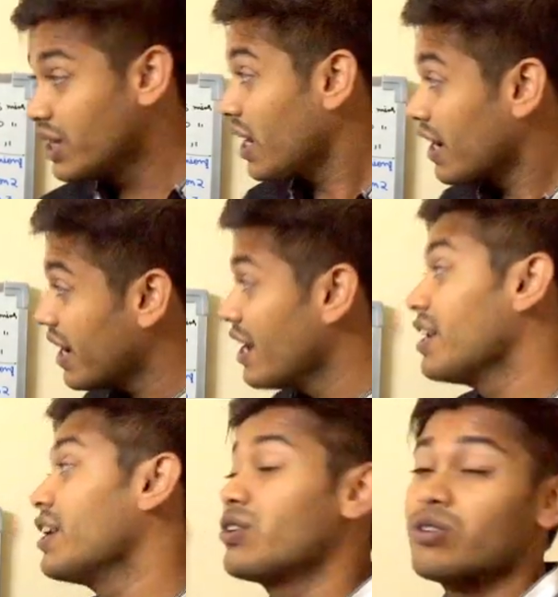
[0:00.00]
again
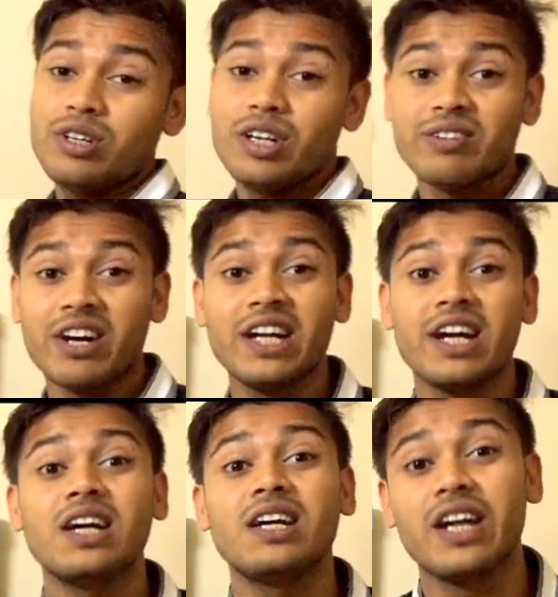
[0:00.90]
need to divide
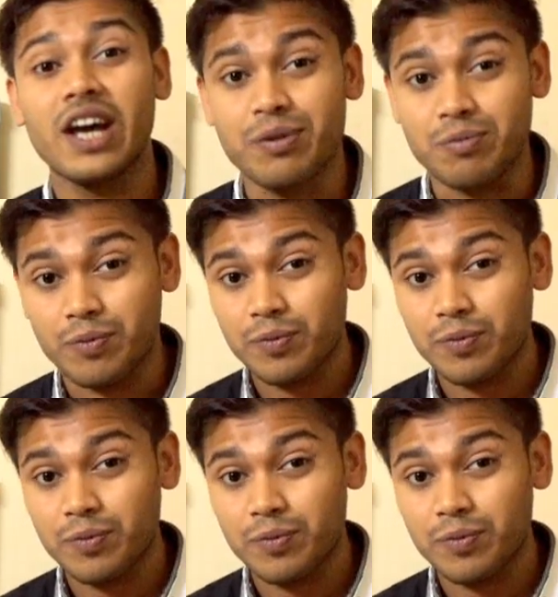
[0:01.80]
our time.